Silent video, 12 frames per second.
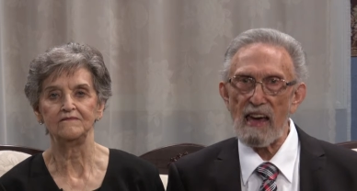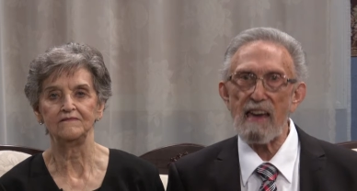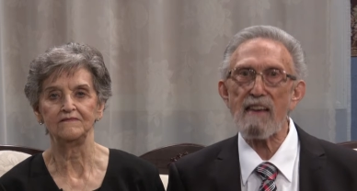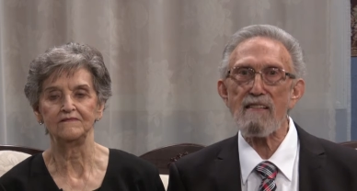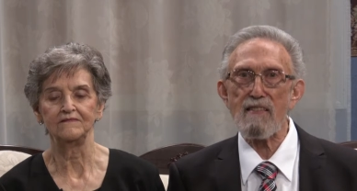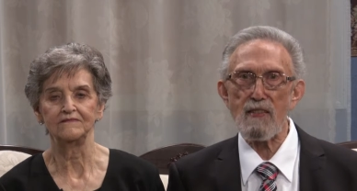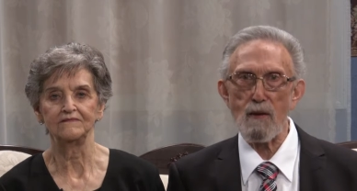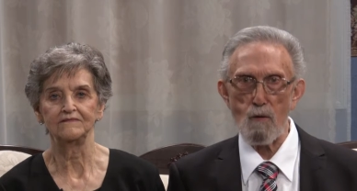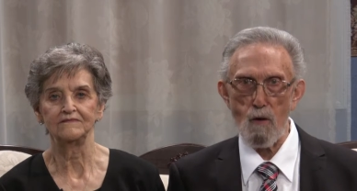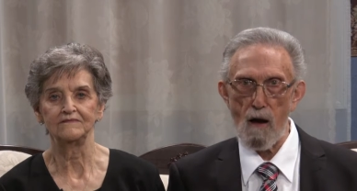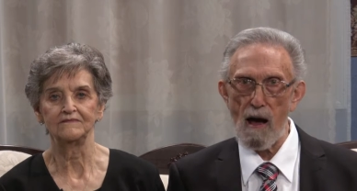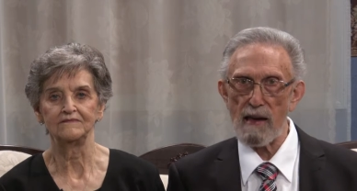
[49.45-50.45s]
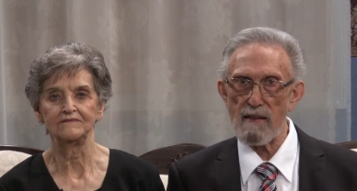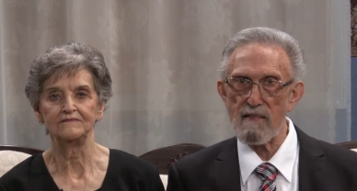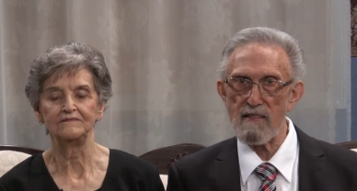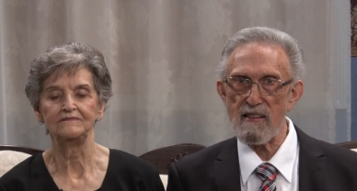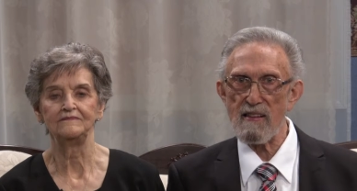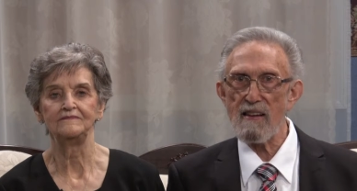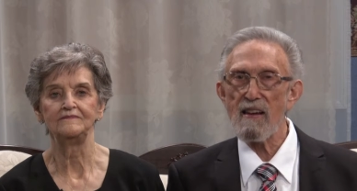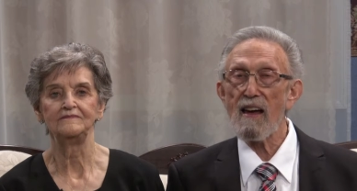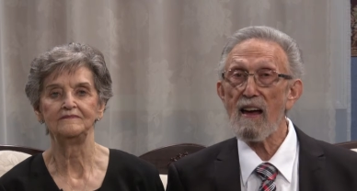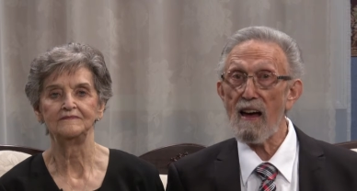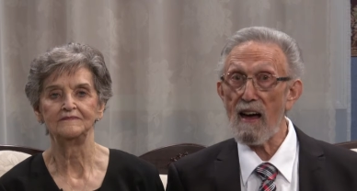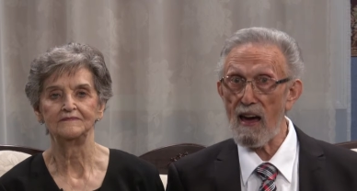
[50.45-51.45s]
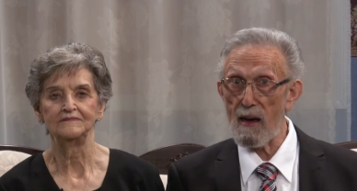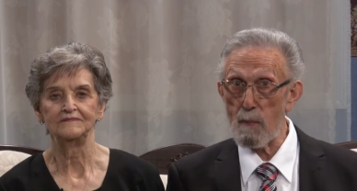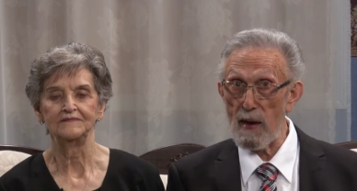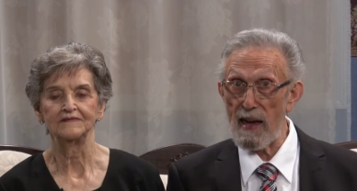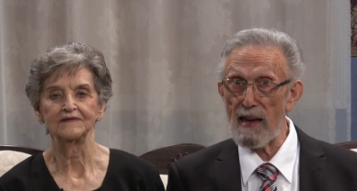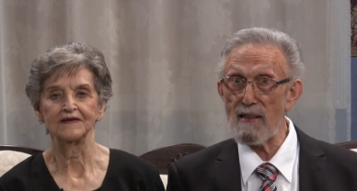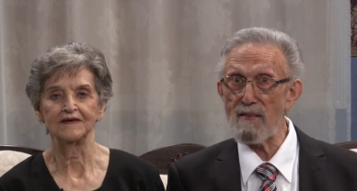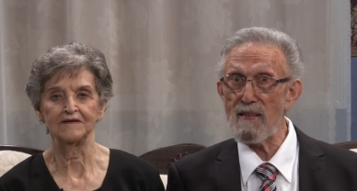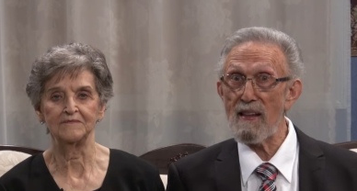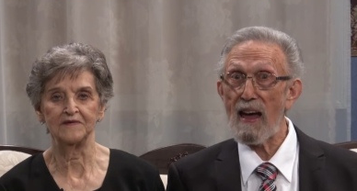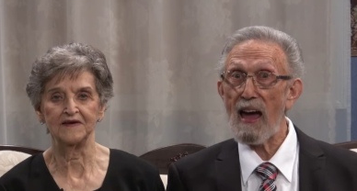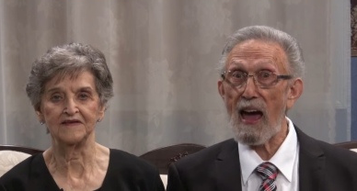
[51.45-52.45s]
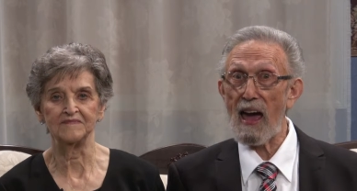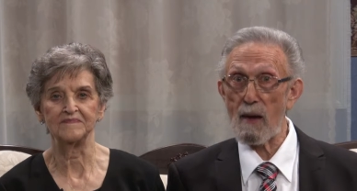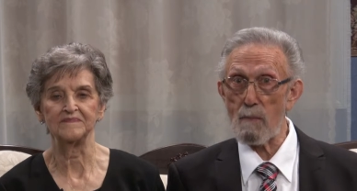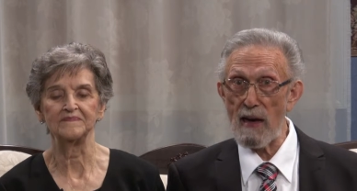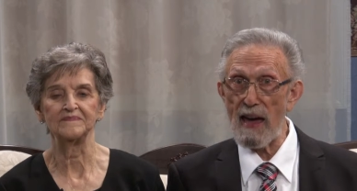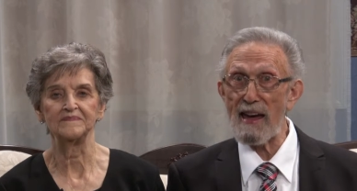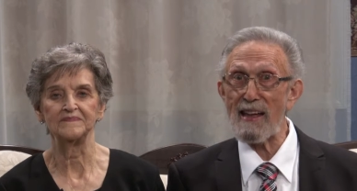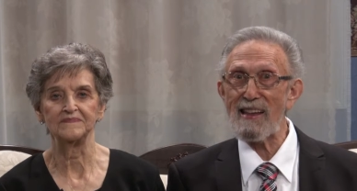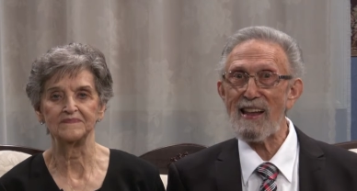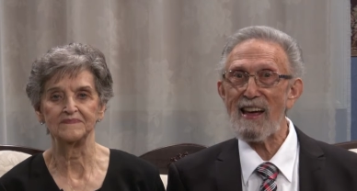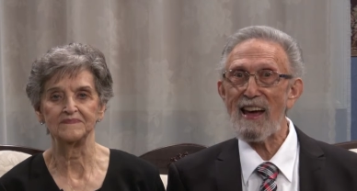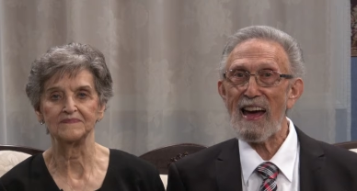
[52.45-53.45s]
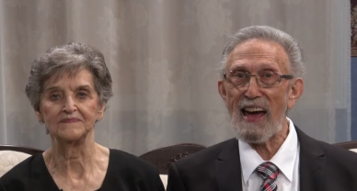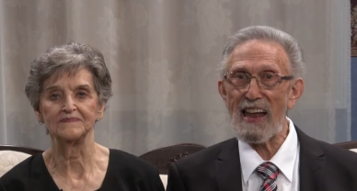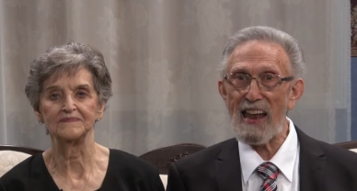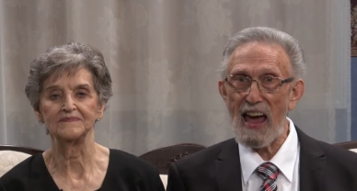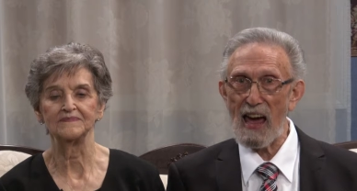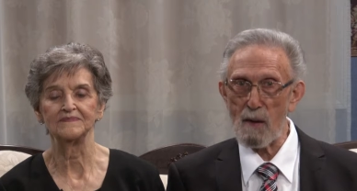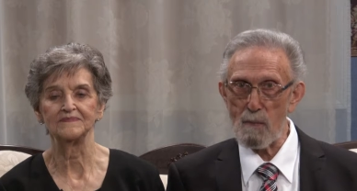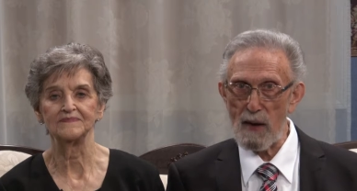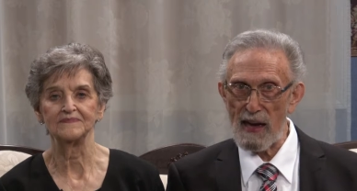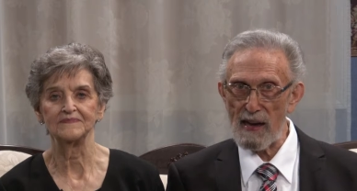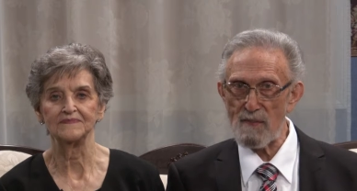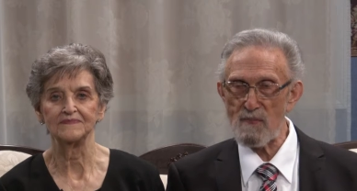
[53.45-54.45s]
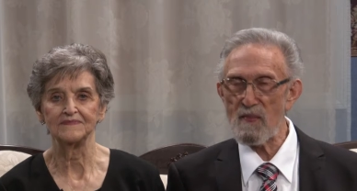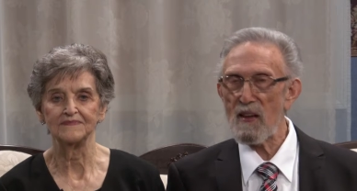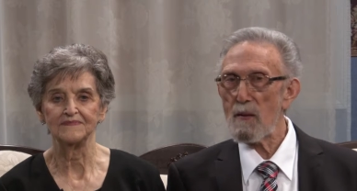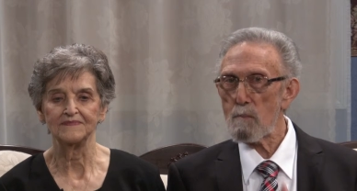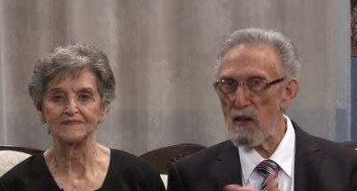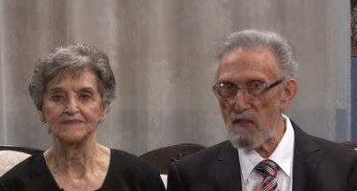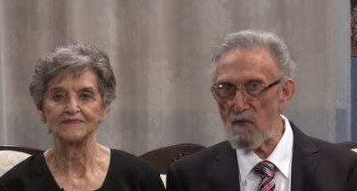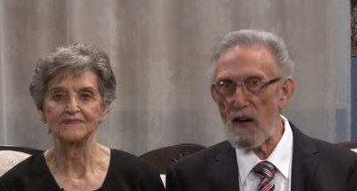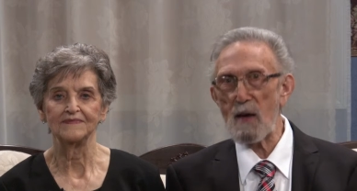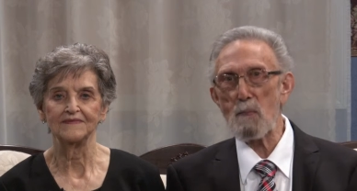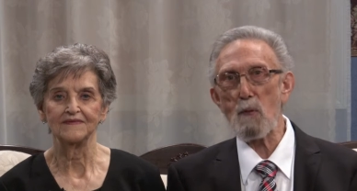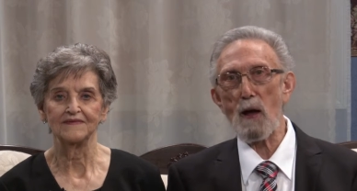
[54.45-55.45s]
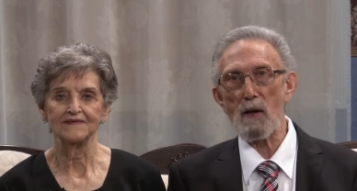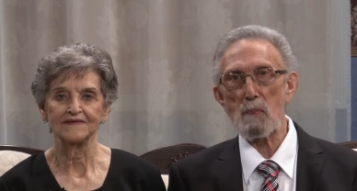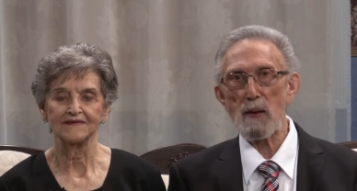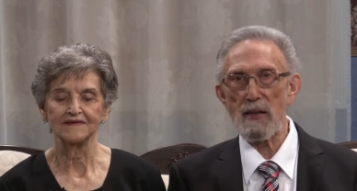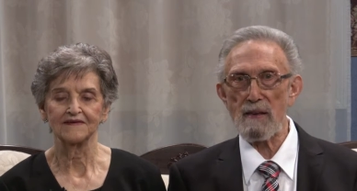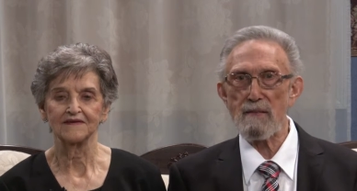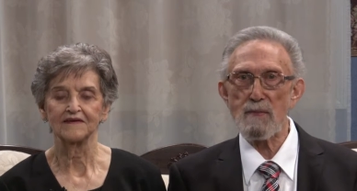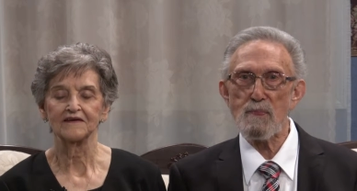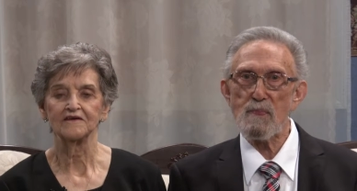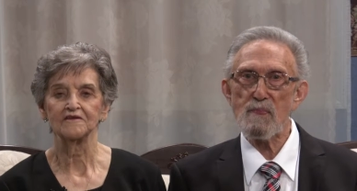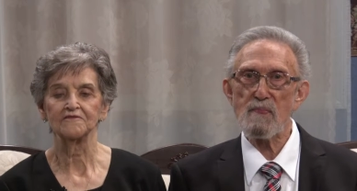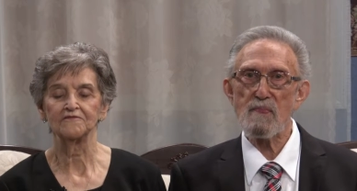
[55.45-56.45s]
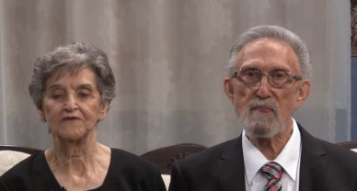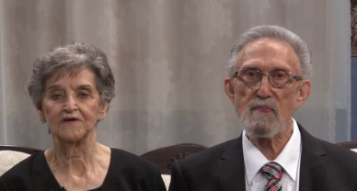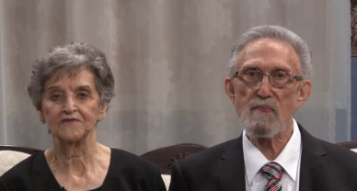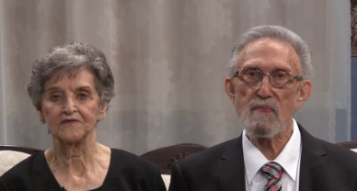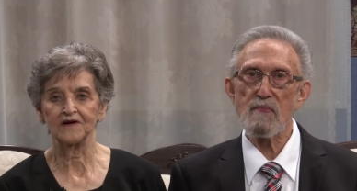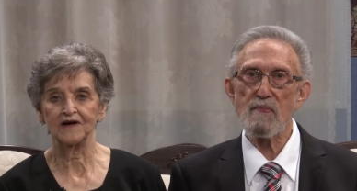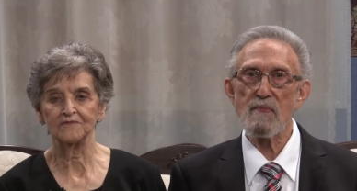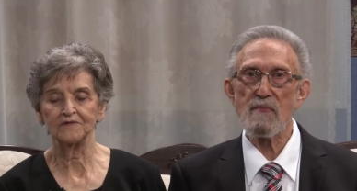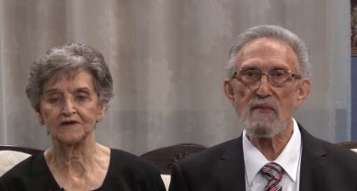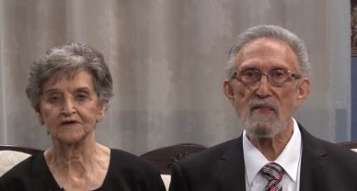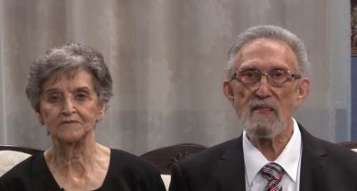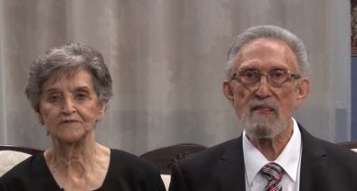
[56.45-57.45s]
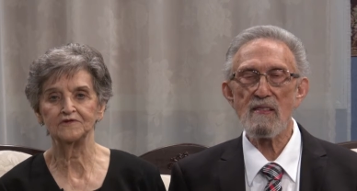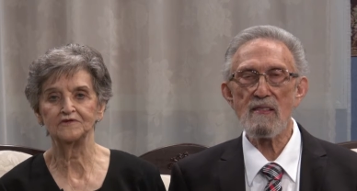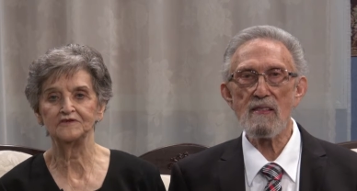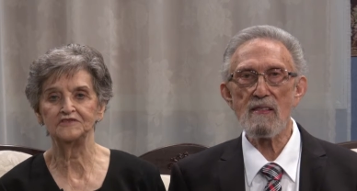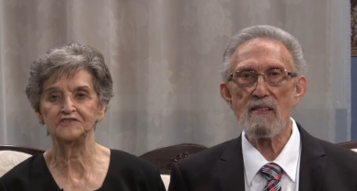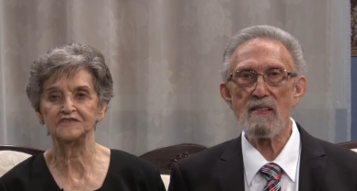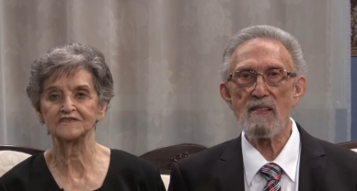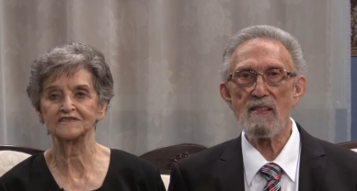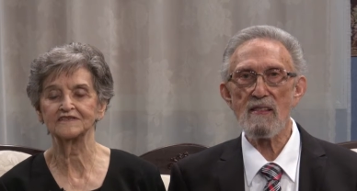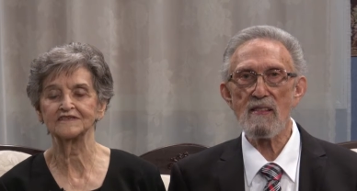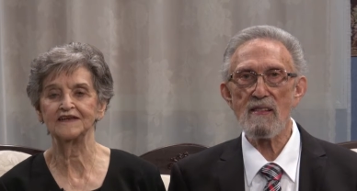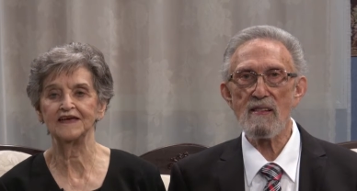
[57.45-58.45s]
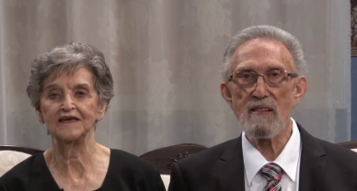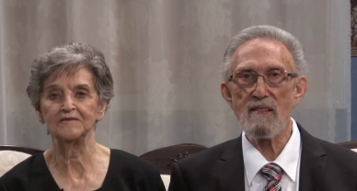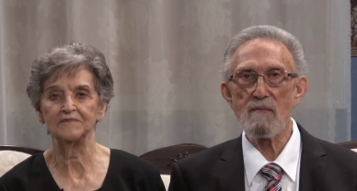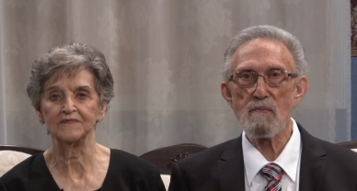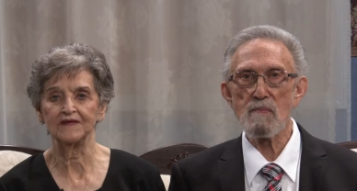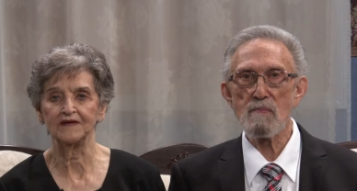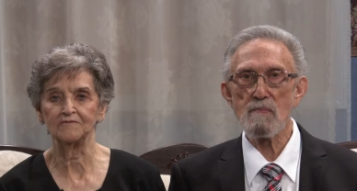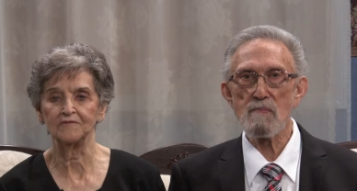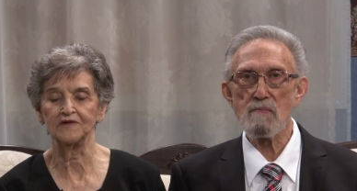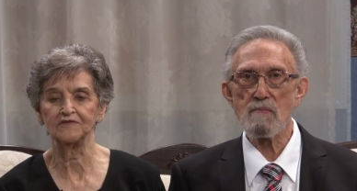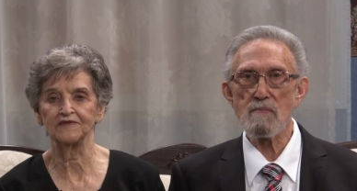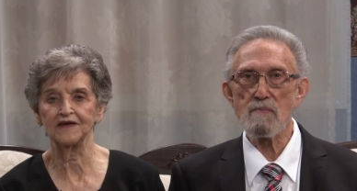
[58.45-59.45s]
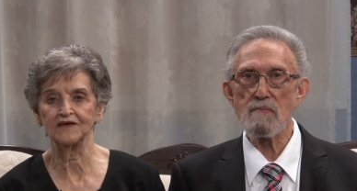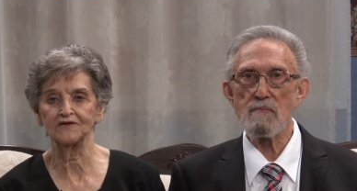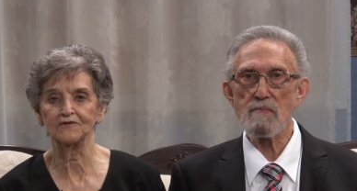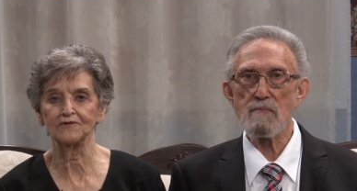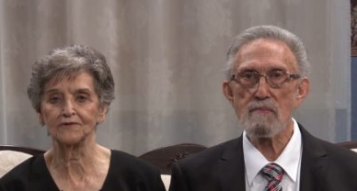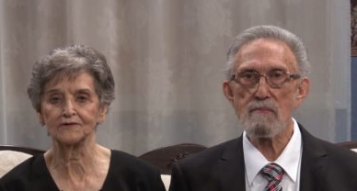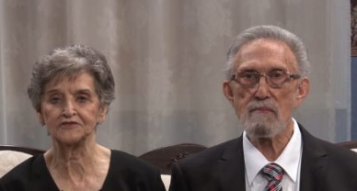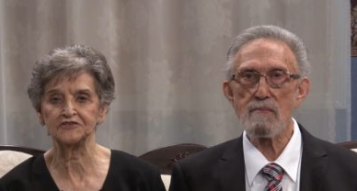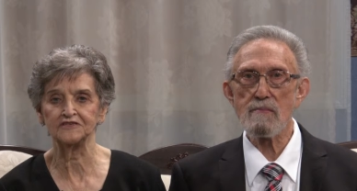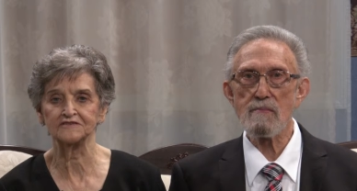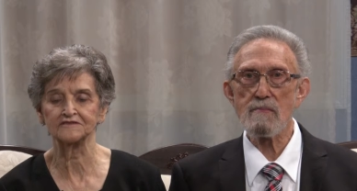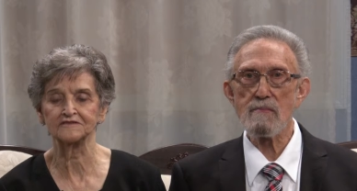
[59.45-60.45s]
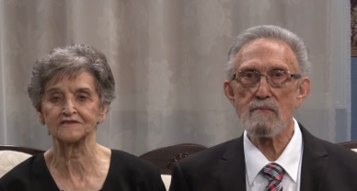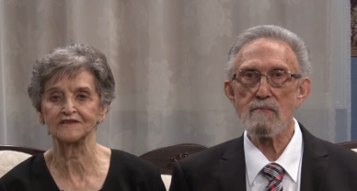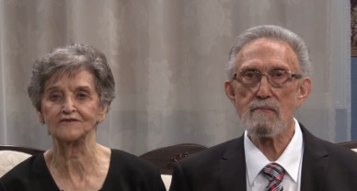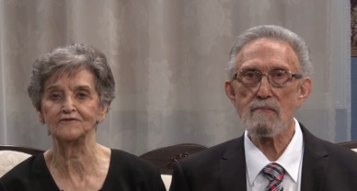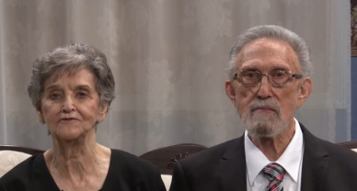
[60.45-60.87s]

Speaker 1: is the Christ. Amen. Amen. Amen and amen. Miss
Speaker 2: Faye, pray, please. Father God, we come to you in Jesus' name. And we thank you, Lord Jesus, that